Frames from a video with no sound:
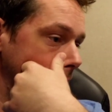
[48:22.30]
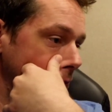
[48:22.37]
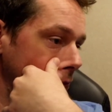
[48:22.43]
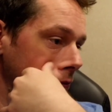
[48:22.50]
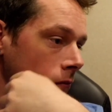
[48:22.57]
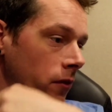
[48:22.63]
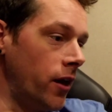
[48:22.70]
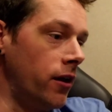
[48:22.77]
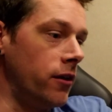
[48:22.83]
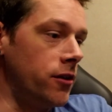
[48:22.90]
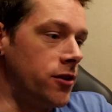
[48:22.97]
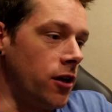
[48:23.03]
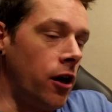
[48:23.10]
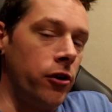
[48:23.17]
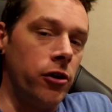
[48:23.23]
Then
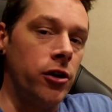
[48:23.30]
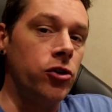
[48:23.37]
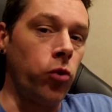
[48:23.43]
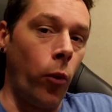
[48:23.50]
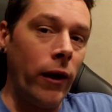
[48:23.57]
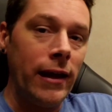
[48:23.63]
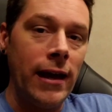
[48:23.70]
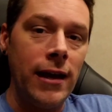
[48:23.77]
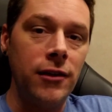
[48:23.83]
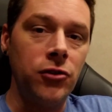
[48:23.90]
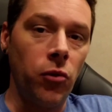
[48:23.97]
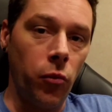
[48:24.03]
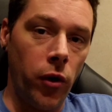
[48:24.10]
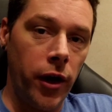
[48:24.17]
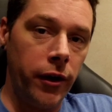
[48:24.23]
it's 128 to
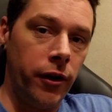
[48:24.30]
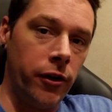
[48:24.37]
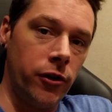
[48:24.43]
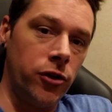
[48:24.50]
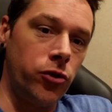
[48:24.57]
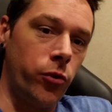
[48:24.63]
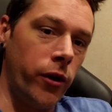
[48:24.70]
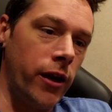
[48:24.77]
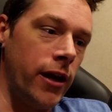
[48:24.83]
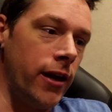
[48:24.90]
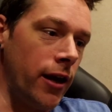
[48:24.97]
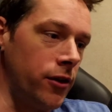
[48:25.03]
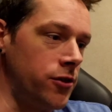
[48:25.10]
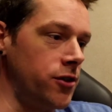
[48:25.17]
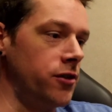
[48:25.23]
1. 128
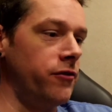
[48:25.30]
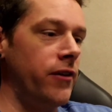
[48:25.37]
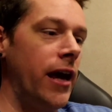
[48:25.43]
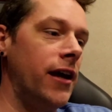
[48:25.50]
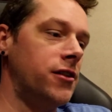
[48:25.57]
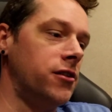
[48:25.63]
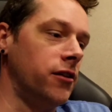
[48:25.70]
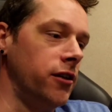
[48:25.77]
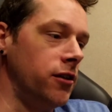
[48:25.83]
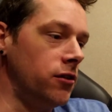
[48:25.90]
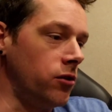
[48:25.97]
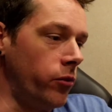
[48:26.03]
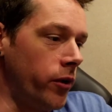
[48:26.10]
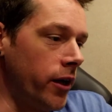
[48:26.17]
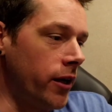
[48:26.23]
ounces of gasoline
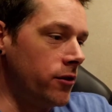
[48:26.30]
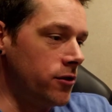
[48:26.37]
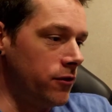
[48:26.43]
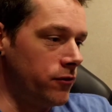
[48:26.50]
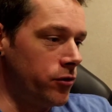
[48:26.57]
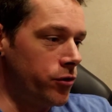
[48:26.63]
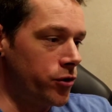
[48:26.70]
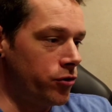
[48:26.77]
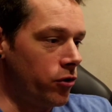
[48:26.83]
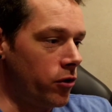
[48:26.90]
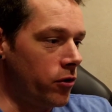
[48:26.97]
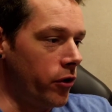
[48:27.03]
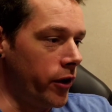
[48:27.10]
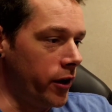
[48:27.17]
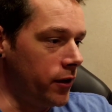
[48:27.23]
to 1 ounce of
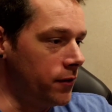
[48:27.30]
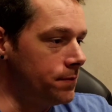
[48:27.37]
two-stroke oil.